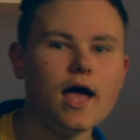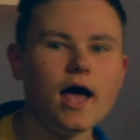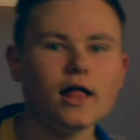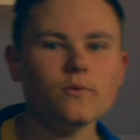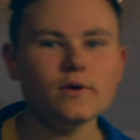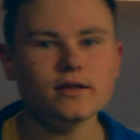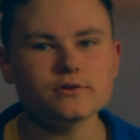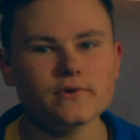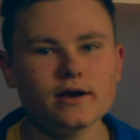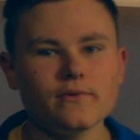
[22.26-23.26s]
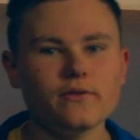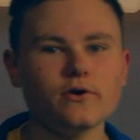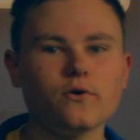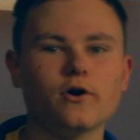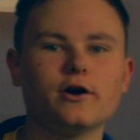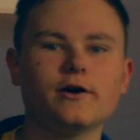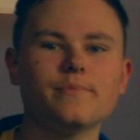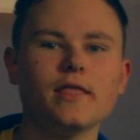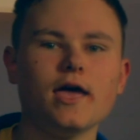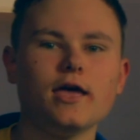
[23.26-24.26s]
Halloween is right around the corner,
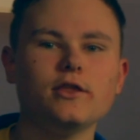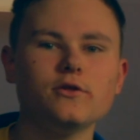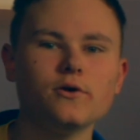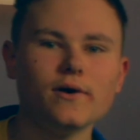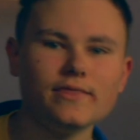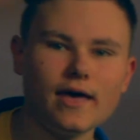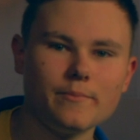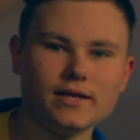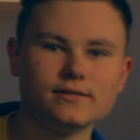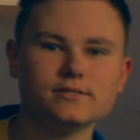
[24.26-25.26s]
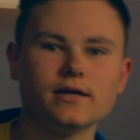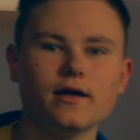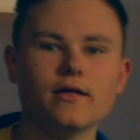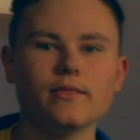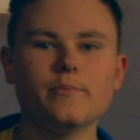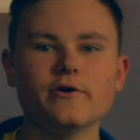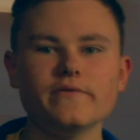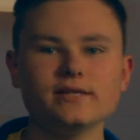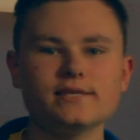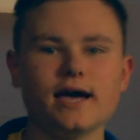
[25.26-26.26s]
and you know what that means the
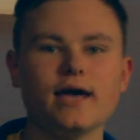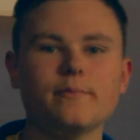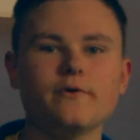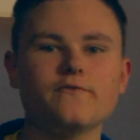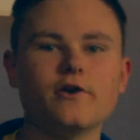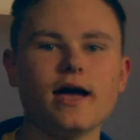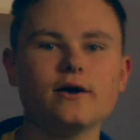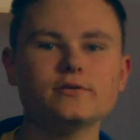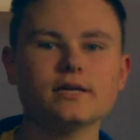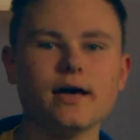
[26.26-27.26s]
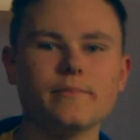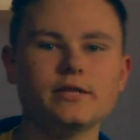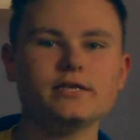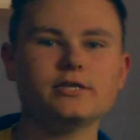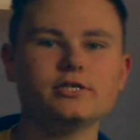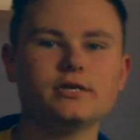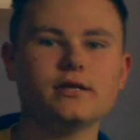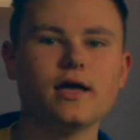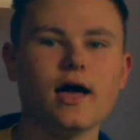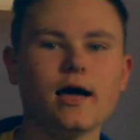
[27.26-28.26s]
perfect time for a house
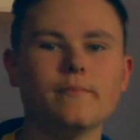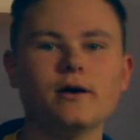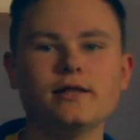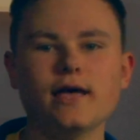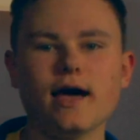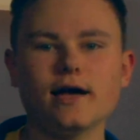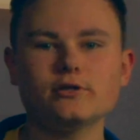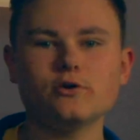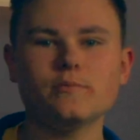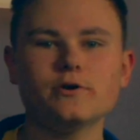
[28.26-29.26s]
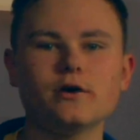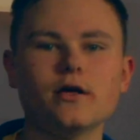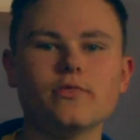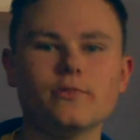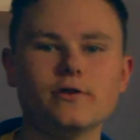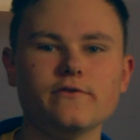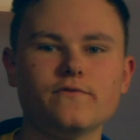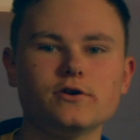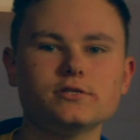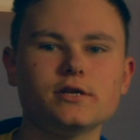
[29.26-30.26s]
competition. On Monday, October
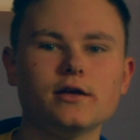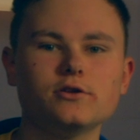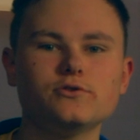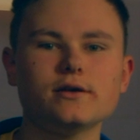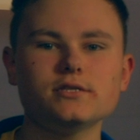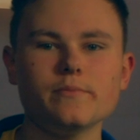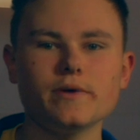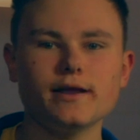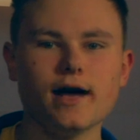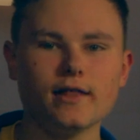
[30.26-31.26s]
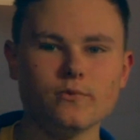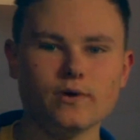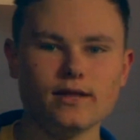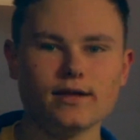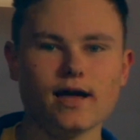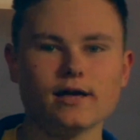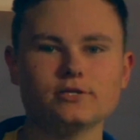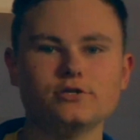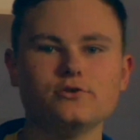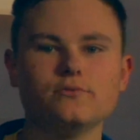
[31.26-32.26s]
31st, dress up in a Halloween
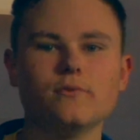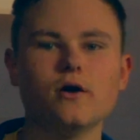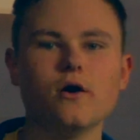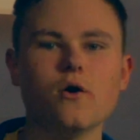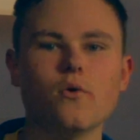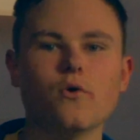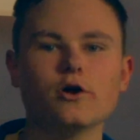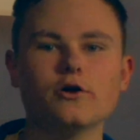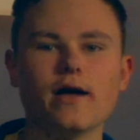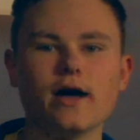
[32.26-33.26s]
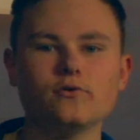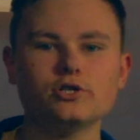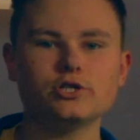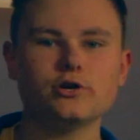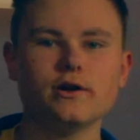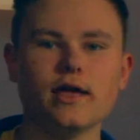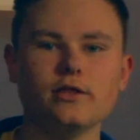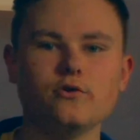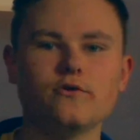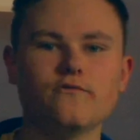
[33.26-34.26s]
costume or your house shirt
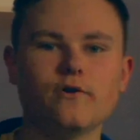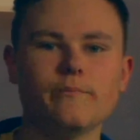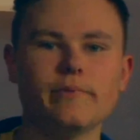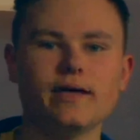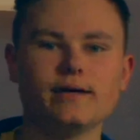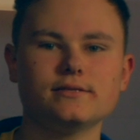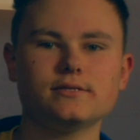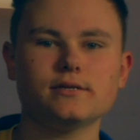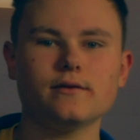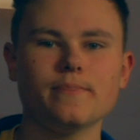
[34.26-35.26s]
and uniform pants.